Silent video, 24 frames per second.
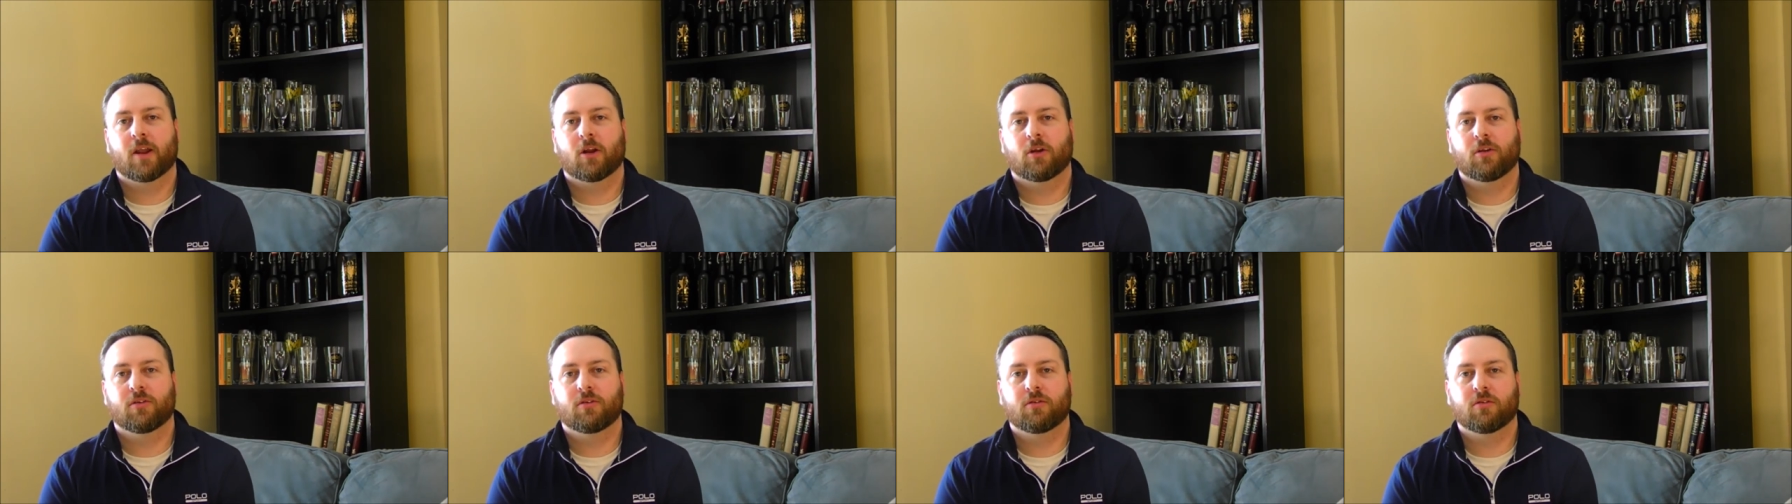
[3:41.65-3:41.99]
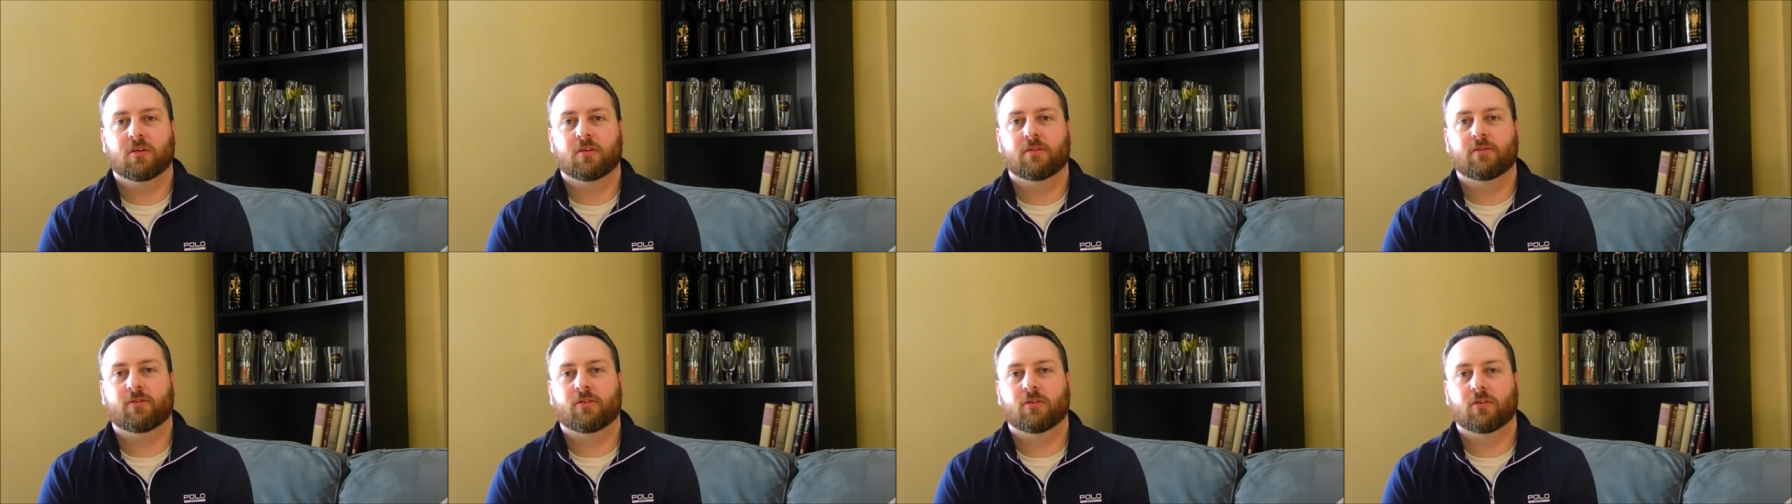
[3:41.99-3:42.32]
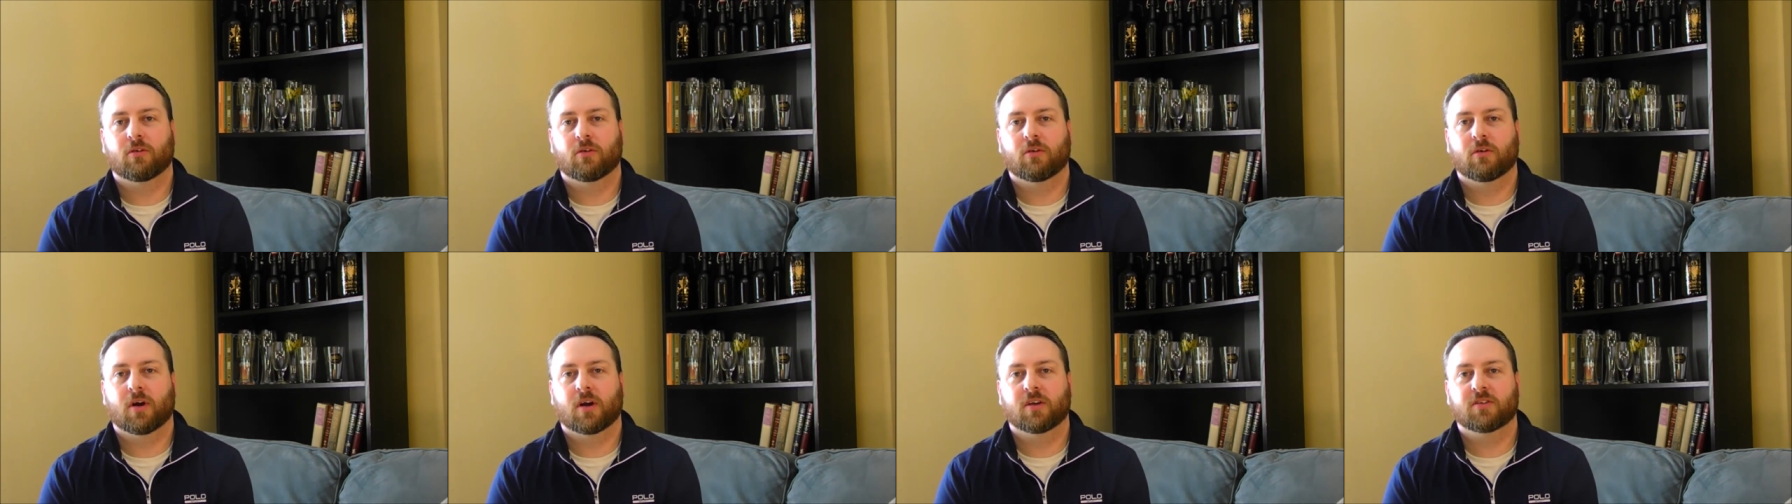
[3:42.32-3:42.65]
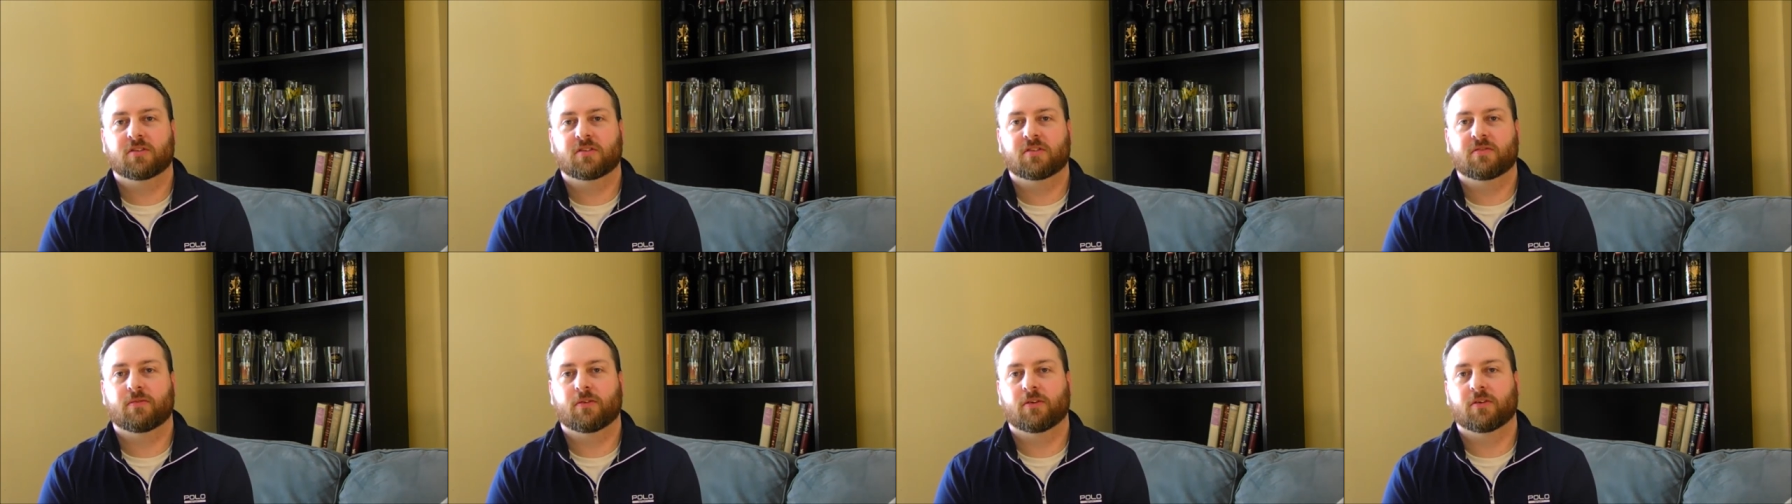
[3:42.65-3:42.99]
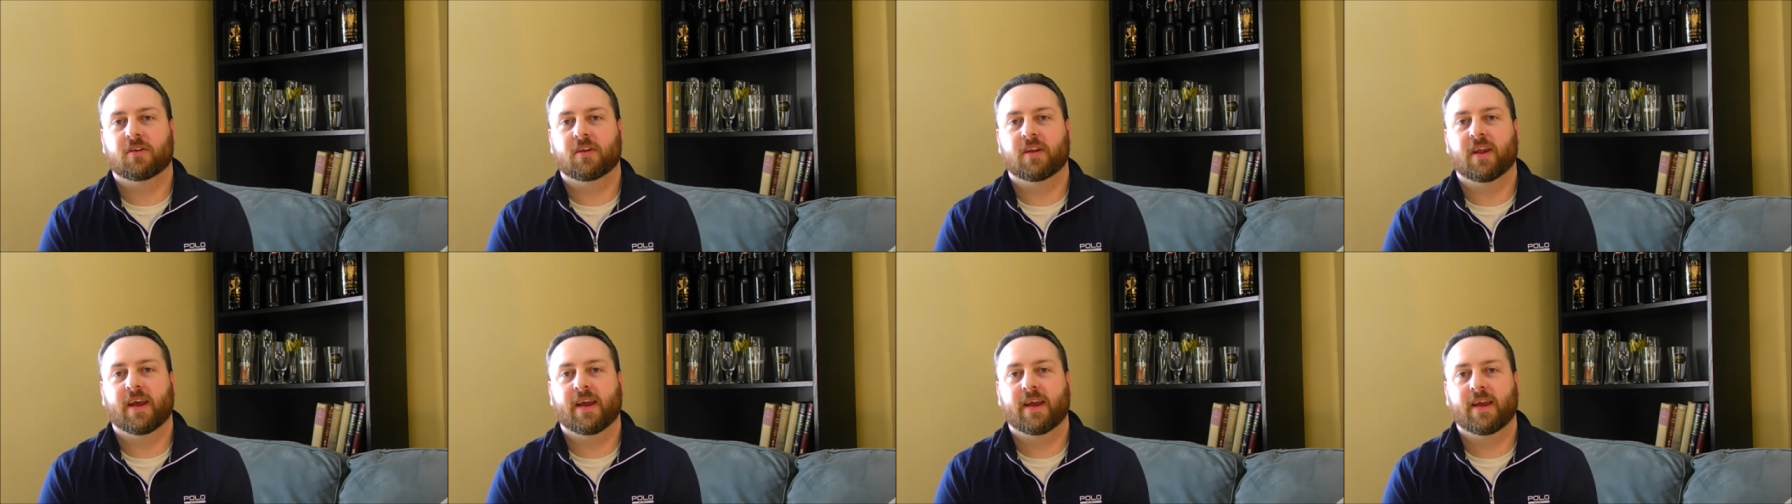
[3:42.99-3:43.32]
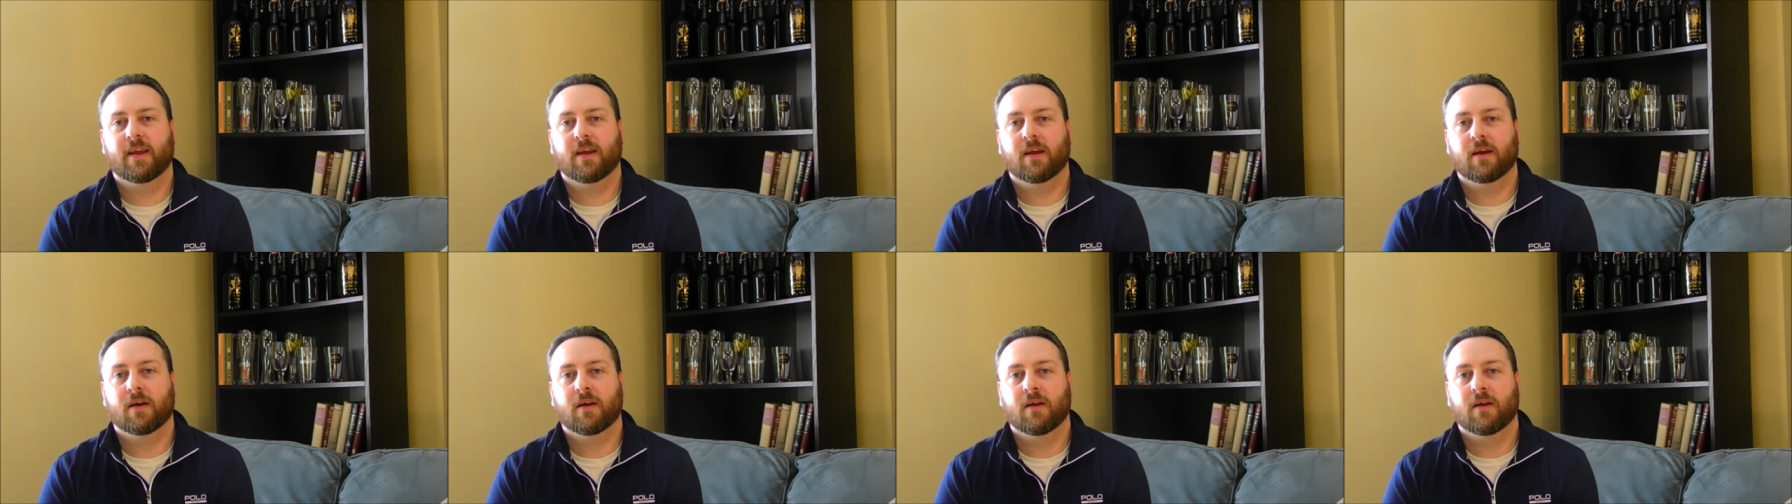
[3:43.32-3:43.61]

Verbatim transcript: That'll do it for us for today.